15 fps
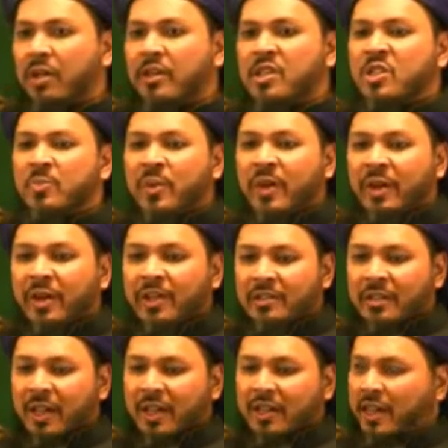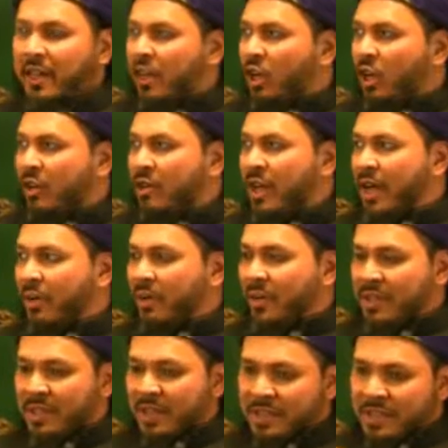The spirit and the ego now
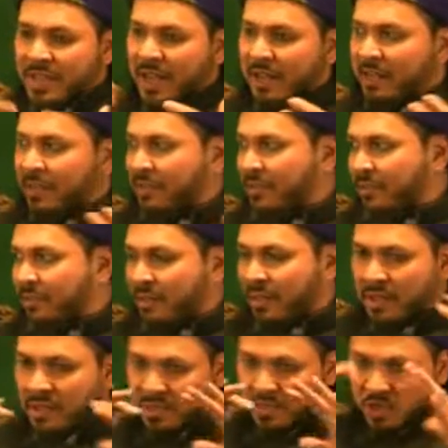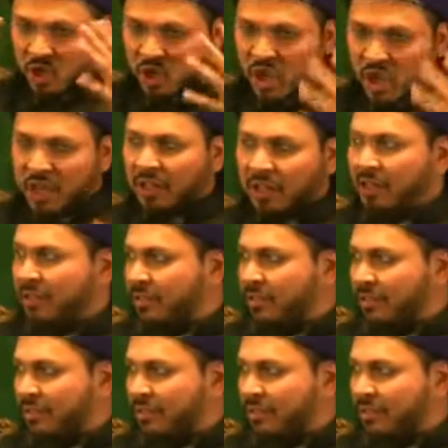is inside. This is a shell.